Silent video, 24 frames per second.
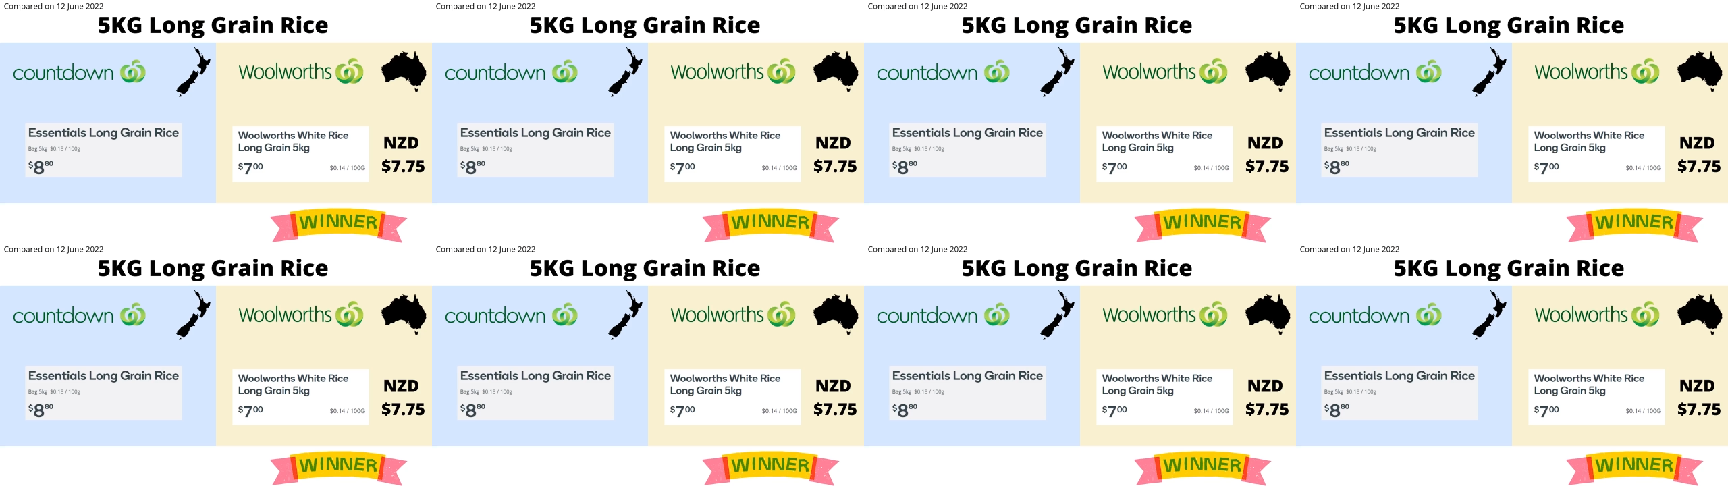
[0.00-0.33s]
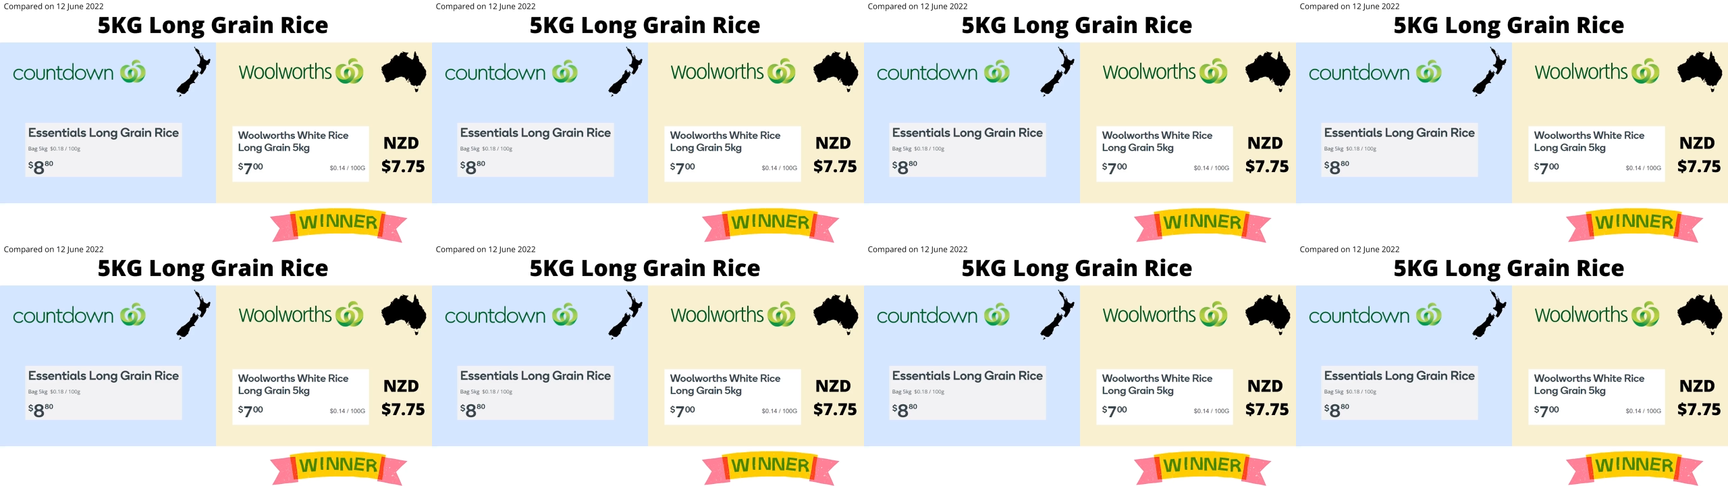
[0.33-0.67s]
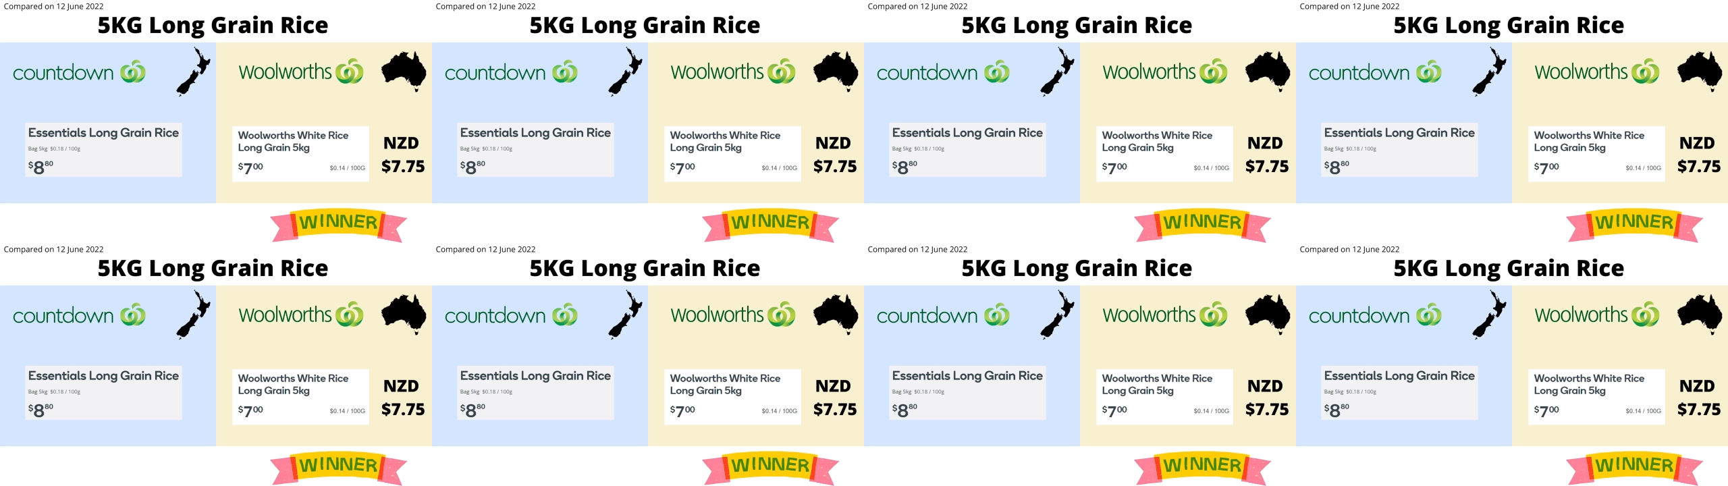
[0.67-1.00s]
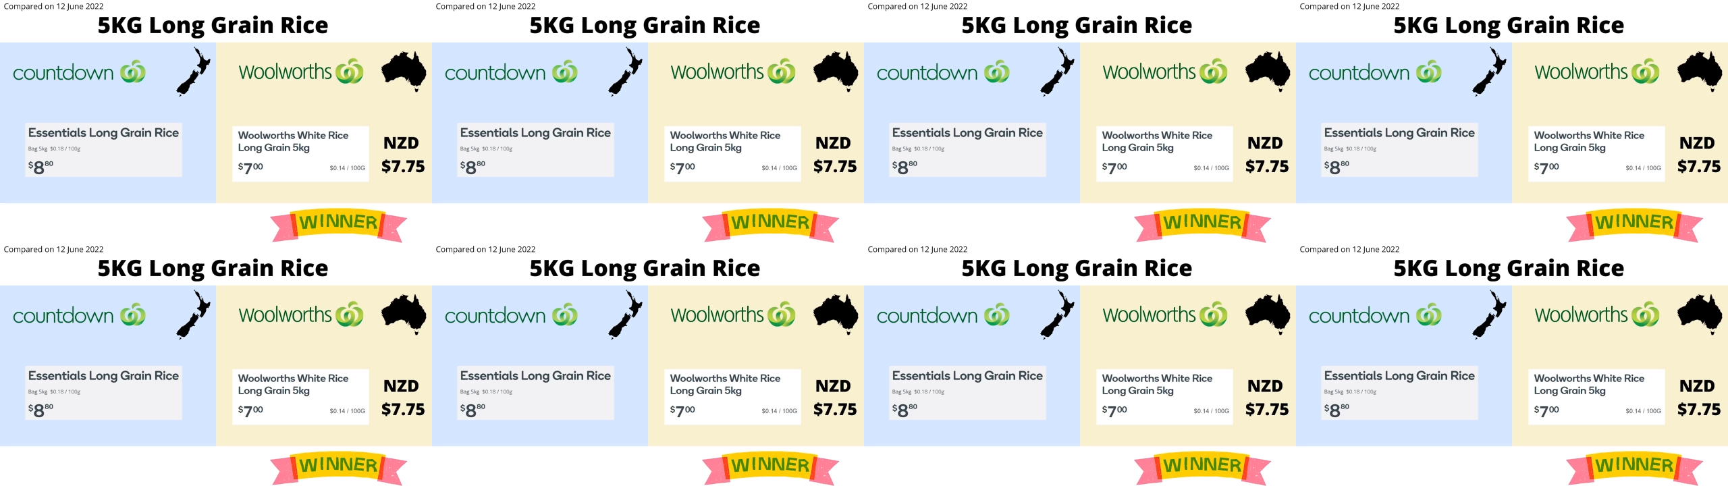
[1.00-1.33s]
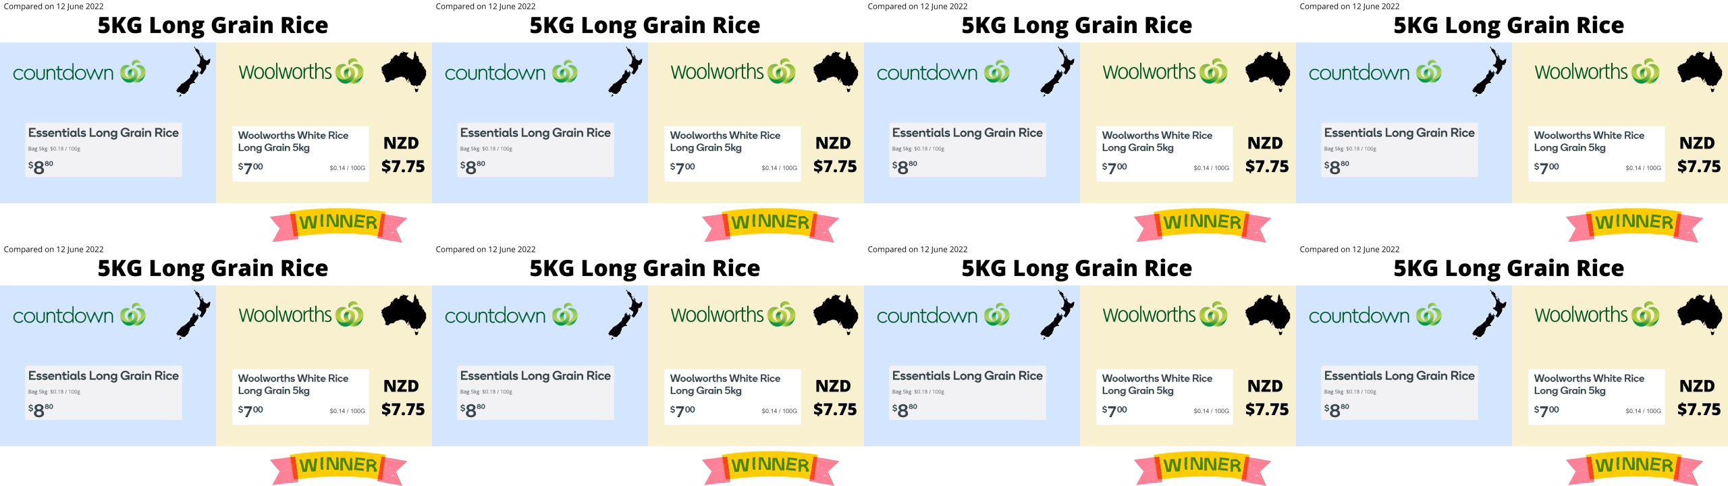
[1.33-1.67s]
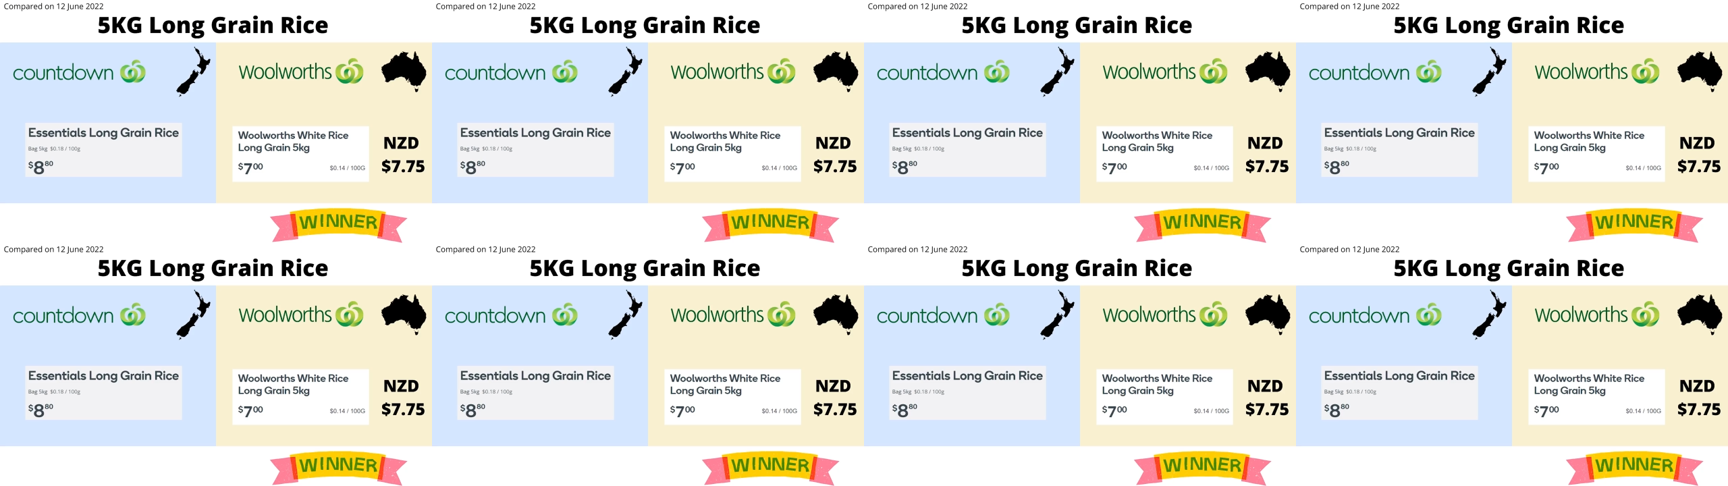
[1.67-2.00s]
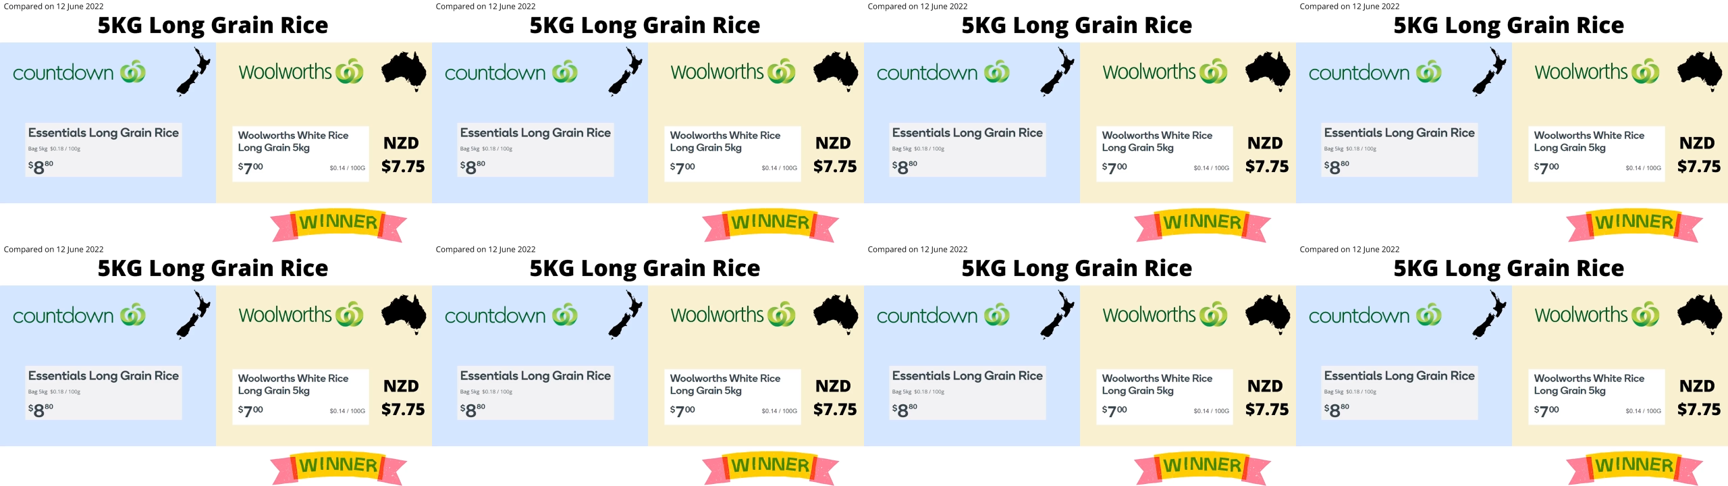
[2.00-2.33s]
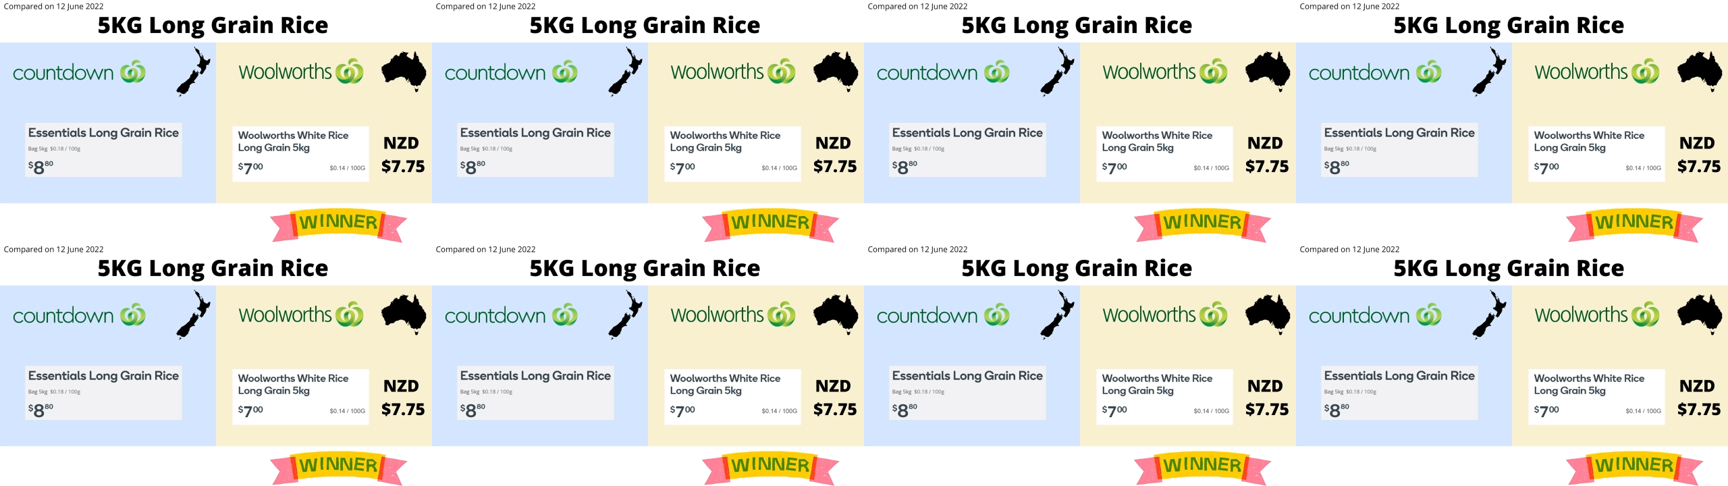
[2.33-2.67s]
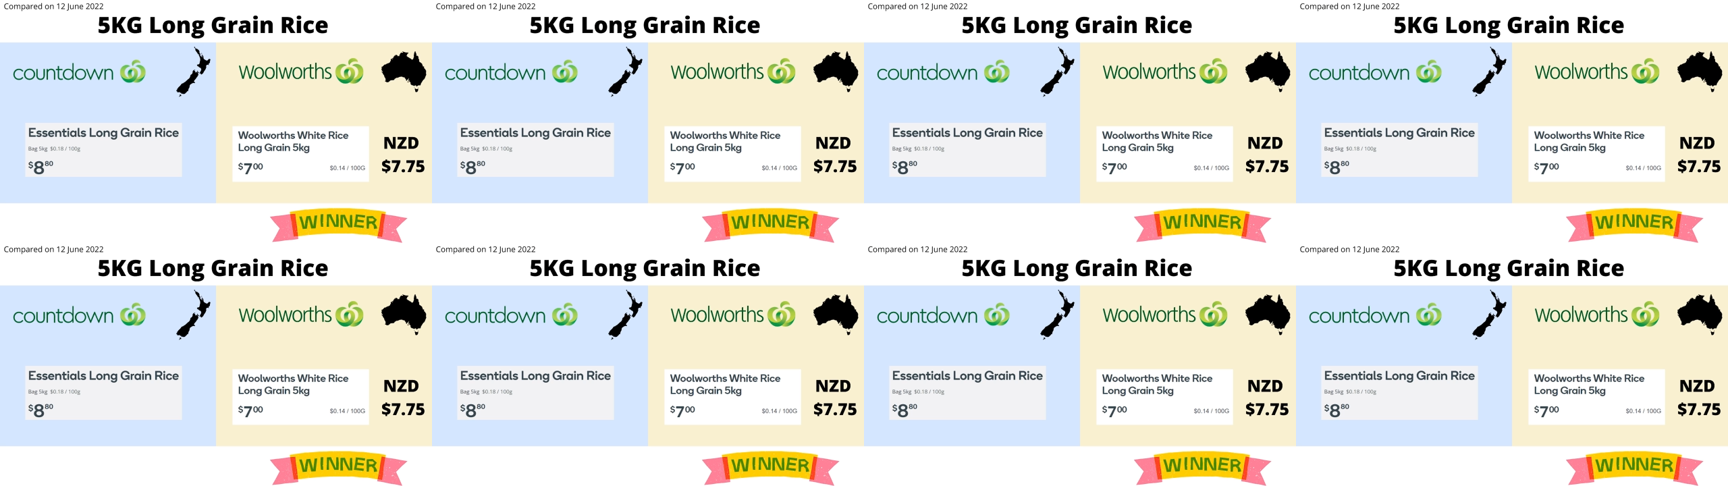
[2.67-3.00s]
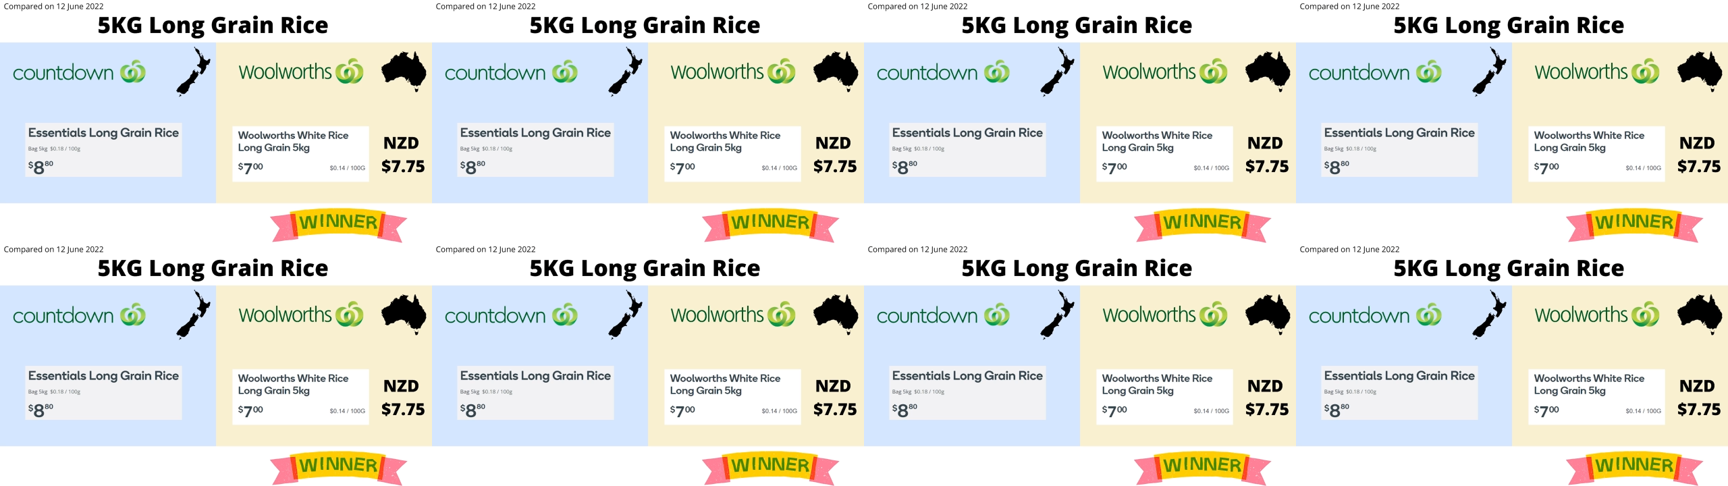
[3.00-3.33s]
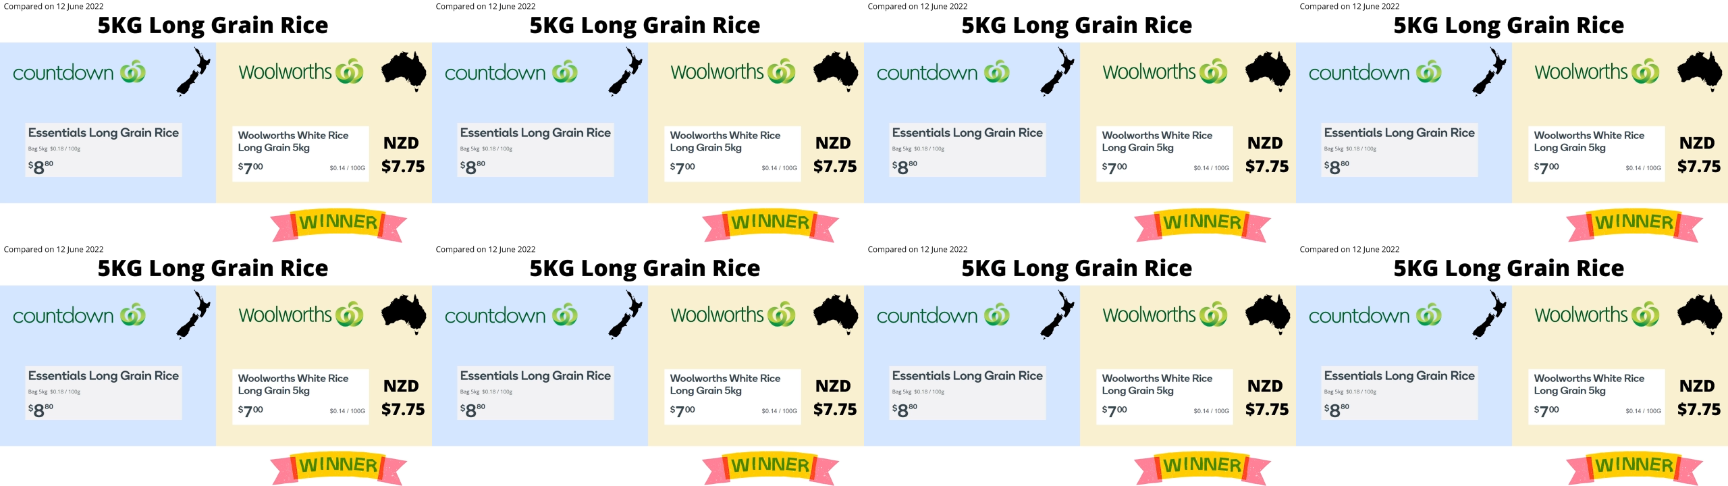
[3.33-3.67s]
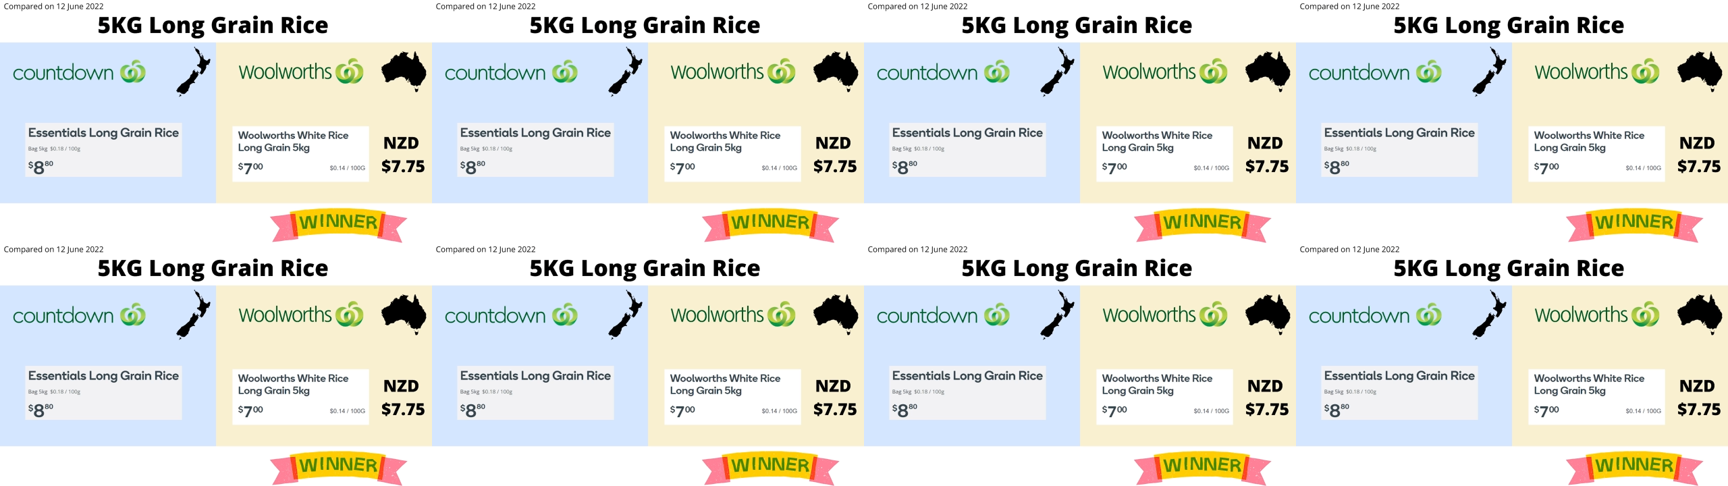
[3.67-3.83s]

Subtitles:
No face is visible, so there are no lips to read.